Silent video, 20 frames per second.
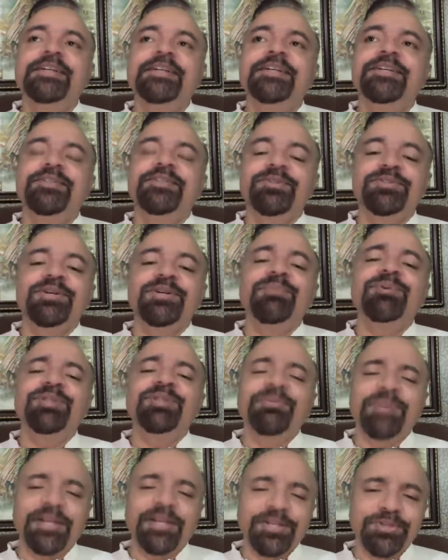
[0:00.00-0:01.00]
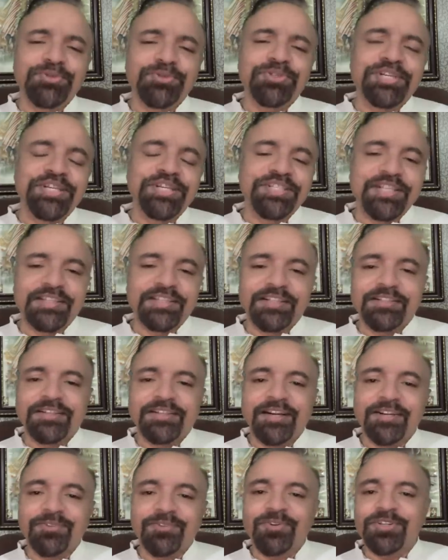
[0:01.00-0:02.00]
So some of them managed to reach and the
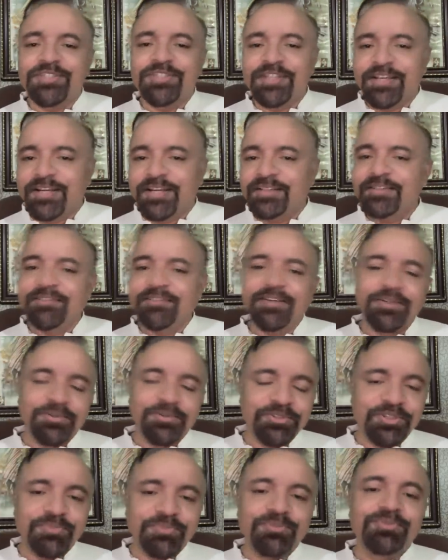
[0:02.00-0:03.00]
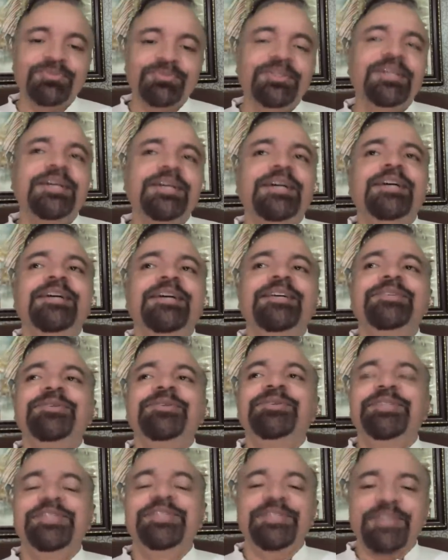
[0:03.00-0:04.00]
truck was there and they went to Jammu.
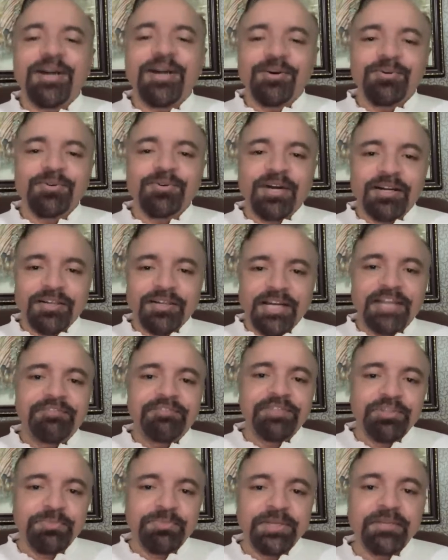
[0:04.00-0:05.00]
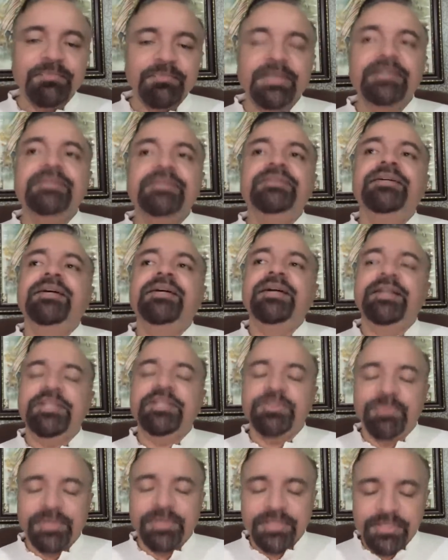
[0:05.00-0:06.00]
So this is how our life has been. But our
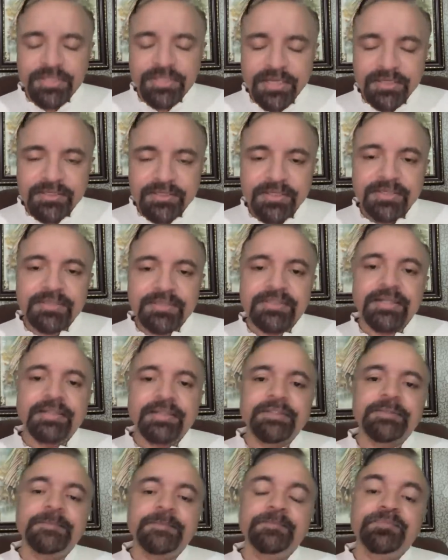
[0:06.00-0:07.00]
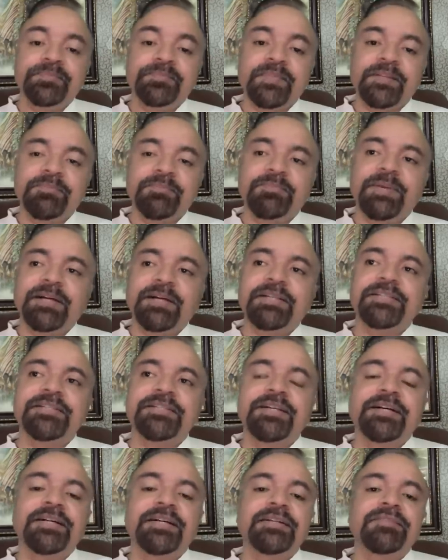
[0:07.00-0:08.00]
experience tells us that
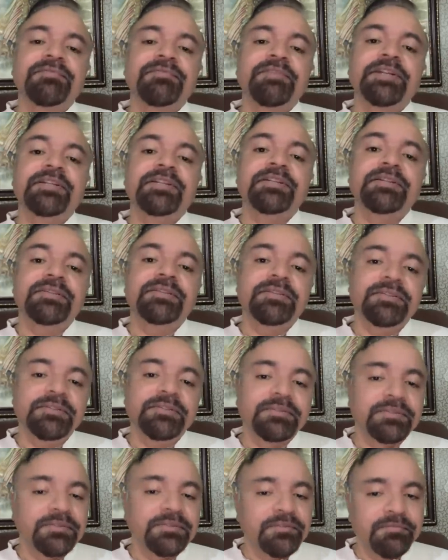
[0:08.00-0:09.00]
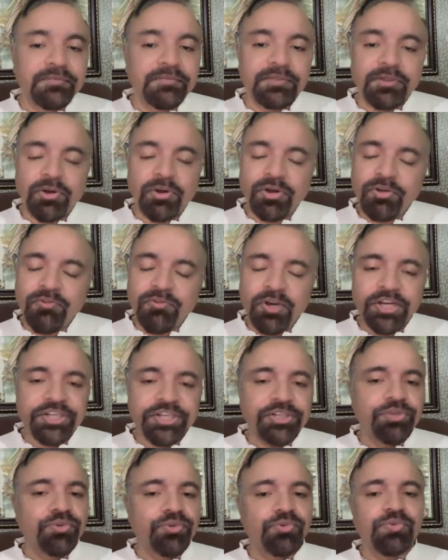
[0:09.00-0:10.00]
Pakistan, when the lot of
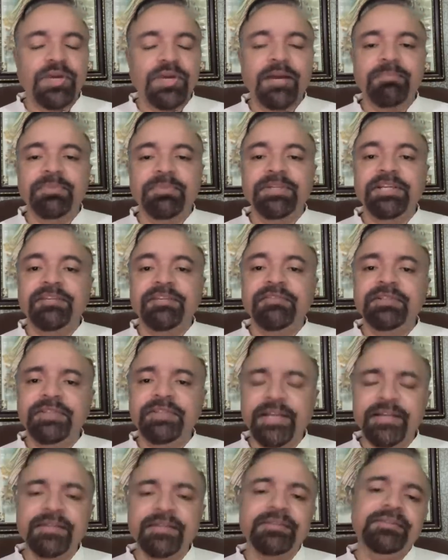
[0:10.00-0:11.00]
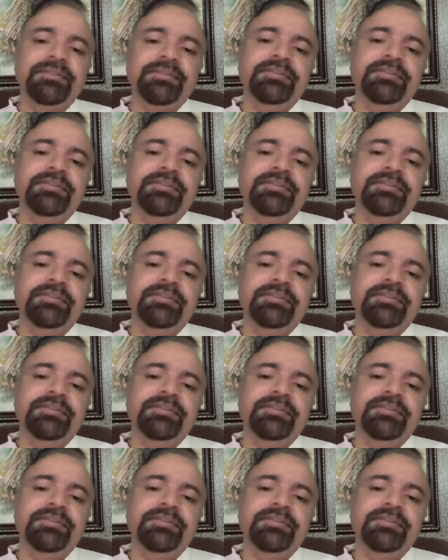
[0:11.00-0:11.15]
violations used to happen, even then,